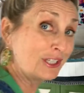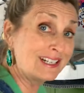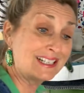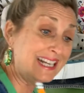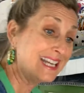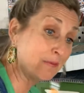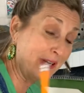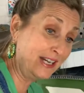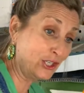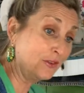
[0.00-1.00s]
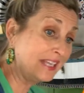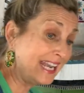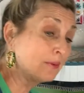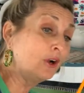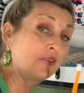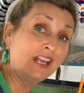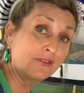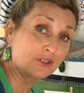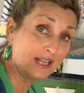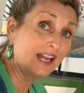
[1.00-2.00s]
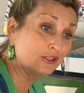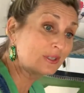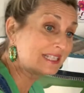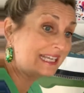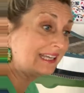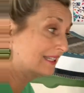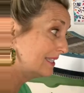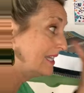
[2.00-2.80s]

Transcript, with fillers: going to see it when I turn the camera on the other side. You'll see it's